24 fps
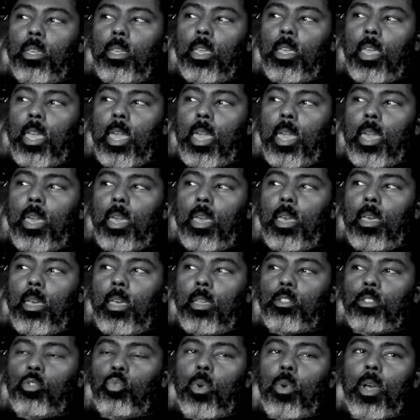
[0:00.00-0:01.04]

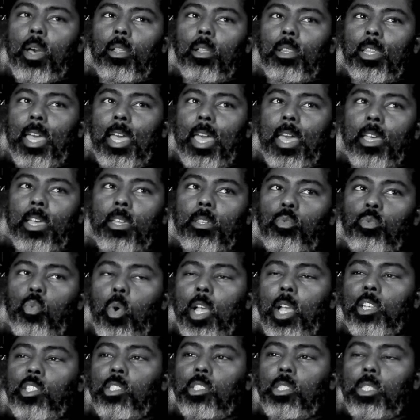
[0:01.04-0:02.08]
as well as
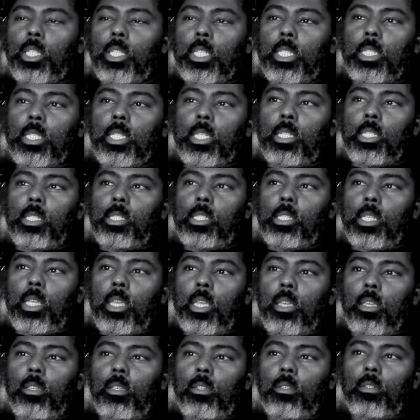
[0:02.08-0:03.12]
Washington,
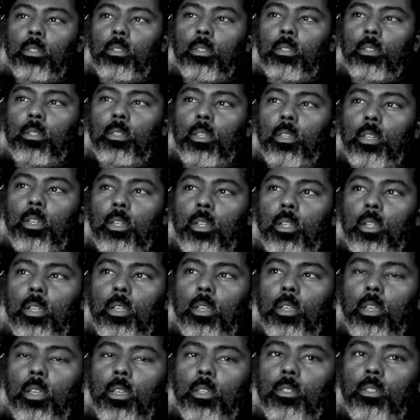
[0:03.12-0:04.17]
D.C.
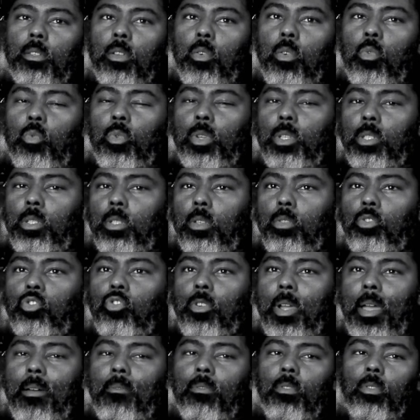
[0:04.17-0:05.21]
So we still
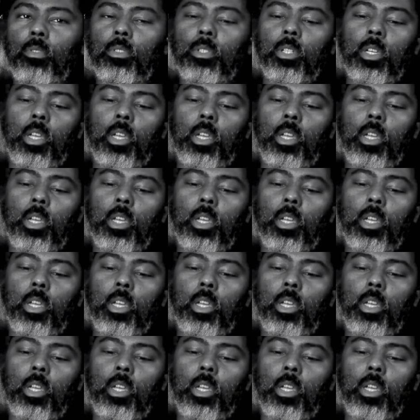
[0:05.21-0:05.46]
traveled,